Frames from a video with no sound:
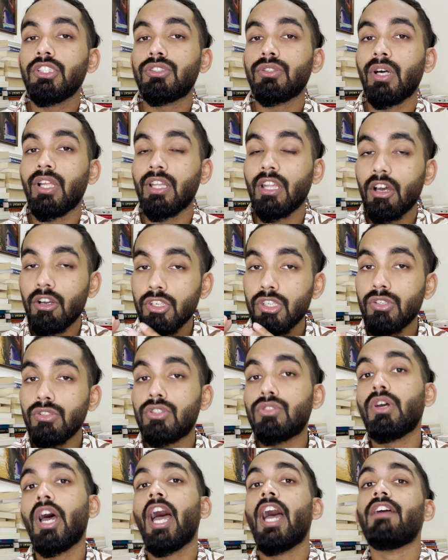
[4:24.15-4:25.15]
to allow you
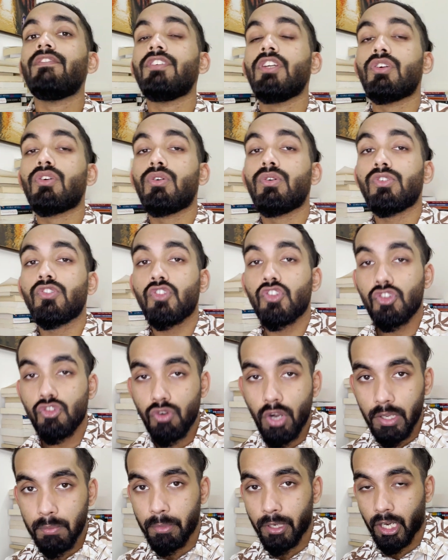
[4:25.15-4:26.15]
to have your own
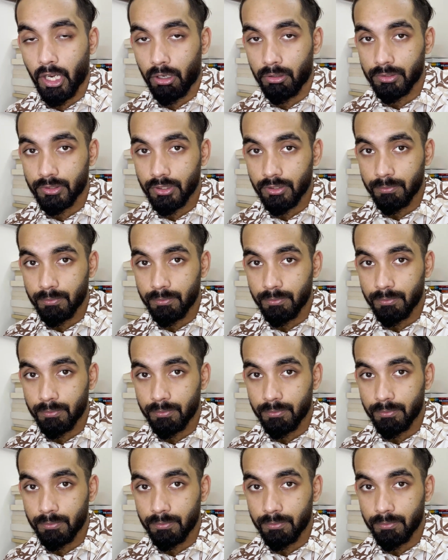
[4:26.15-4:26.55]
Stripe account,